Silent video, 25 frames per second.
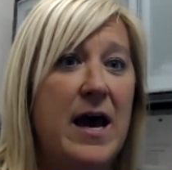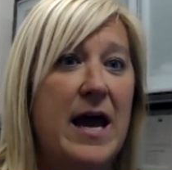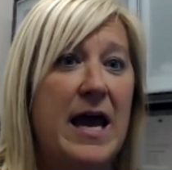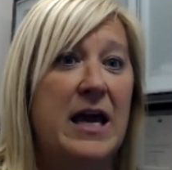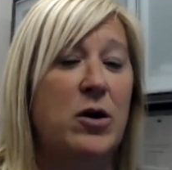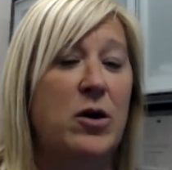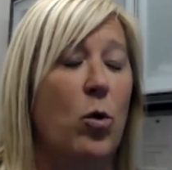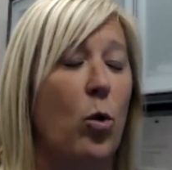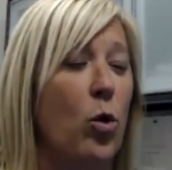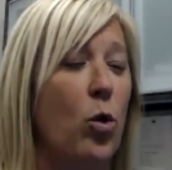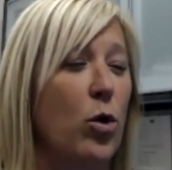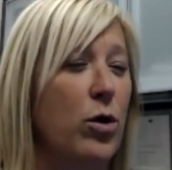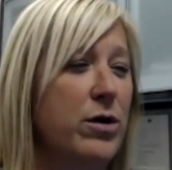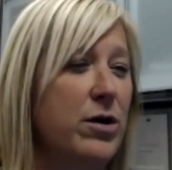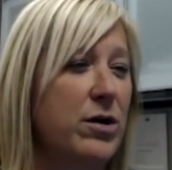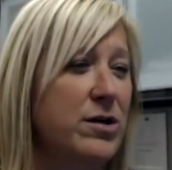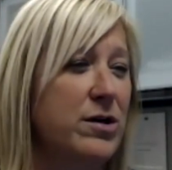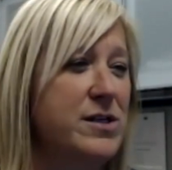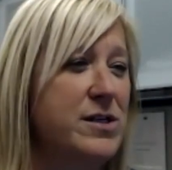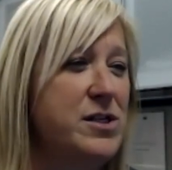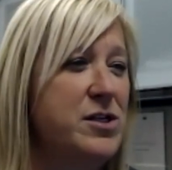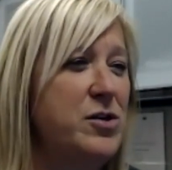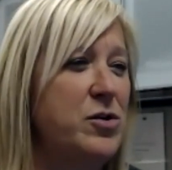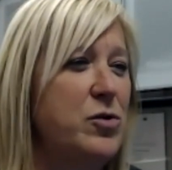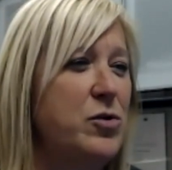In order
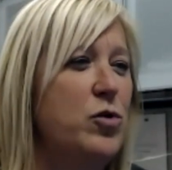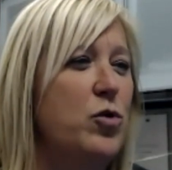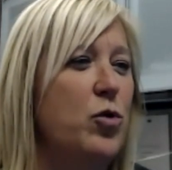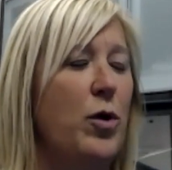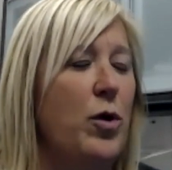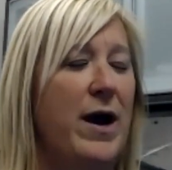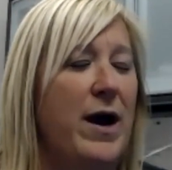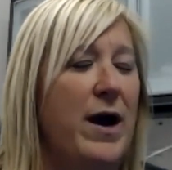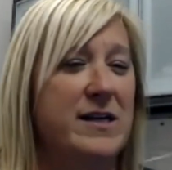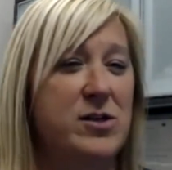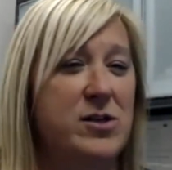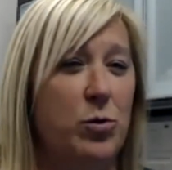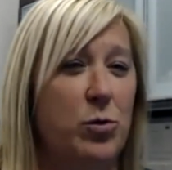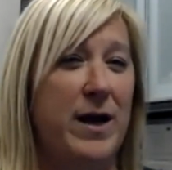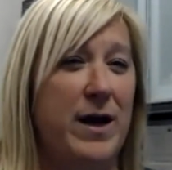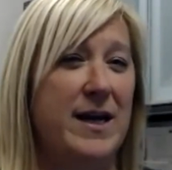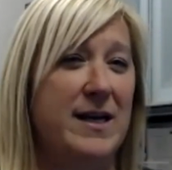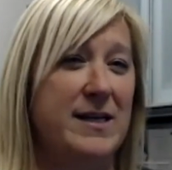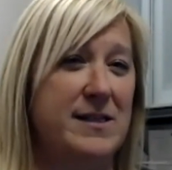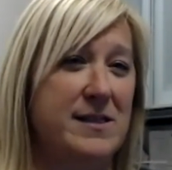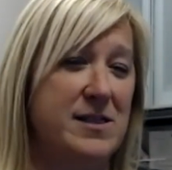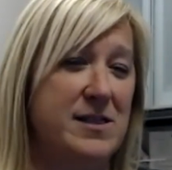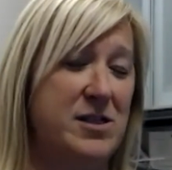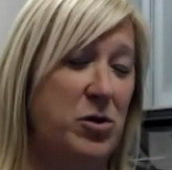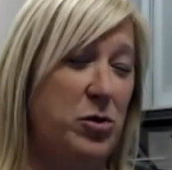to
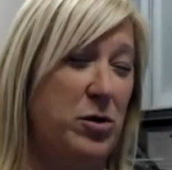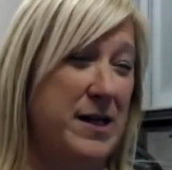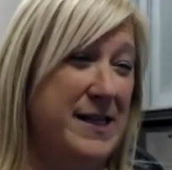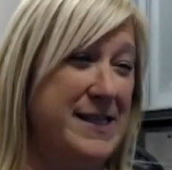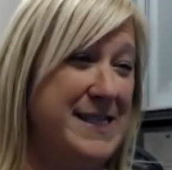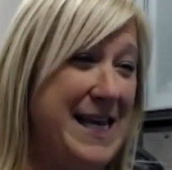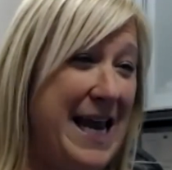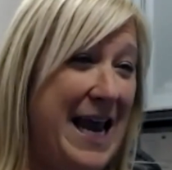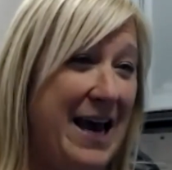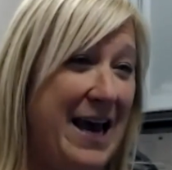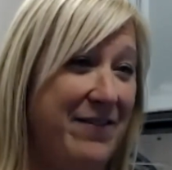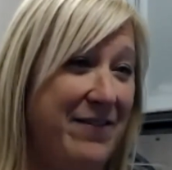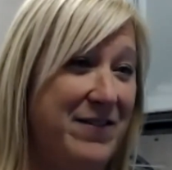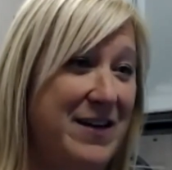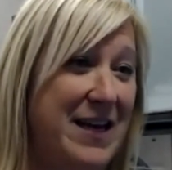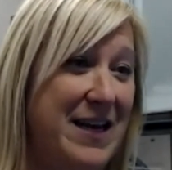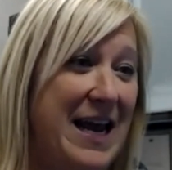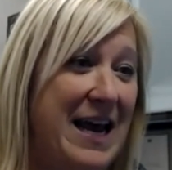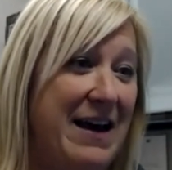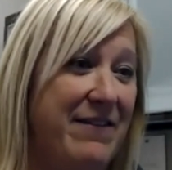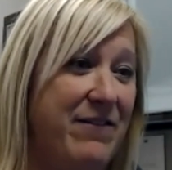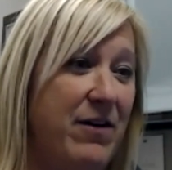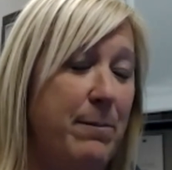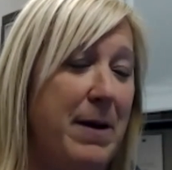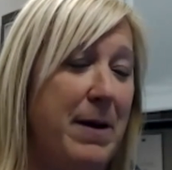graduate, students have to
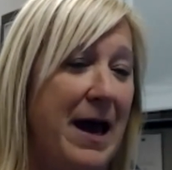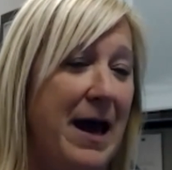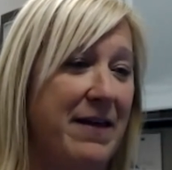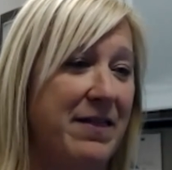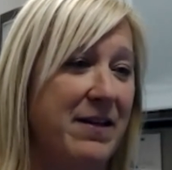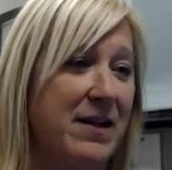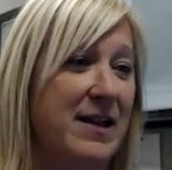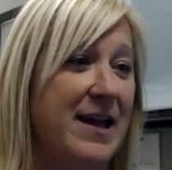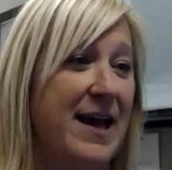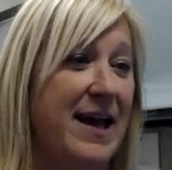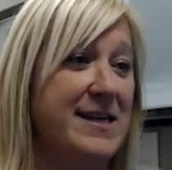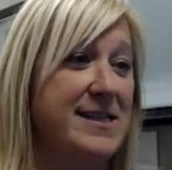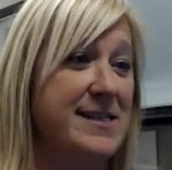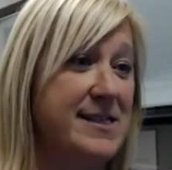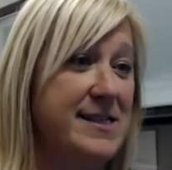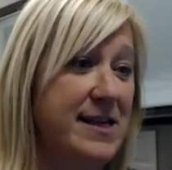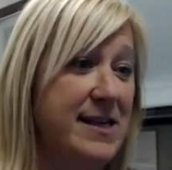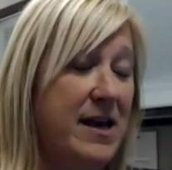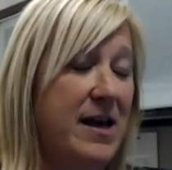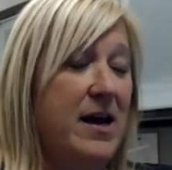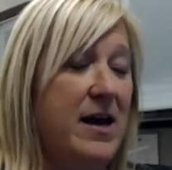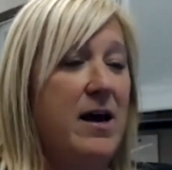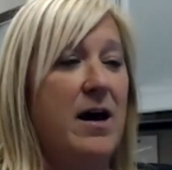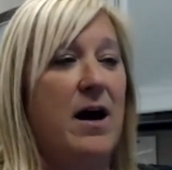have a math class